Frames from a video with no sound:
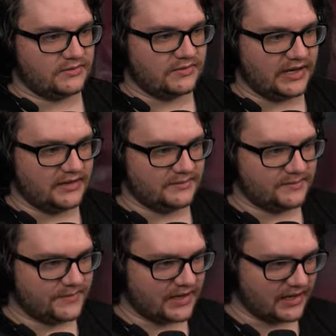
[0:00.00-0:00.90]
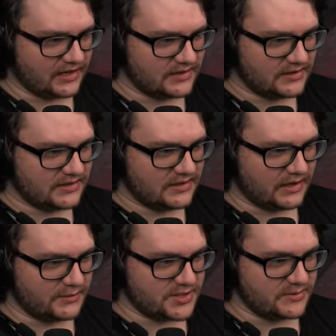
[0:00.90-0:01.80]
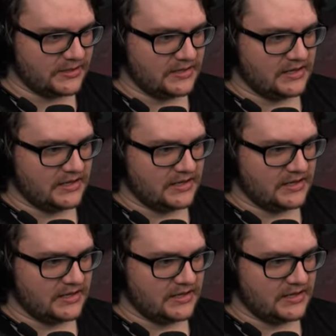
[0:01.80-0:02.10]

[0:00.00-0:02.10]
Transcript: wait, hang on, I'm stupid.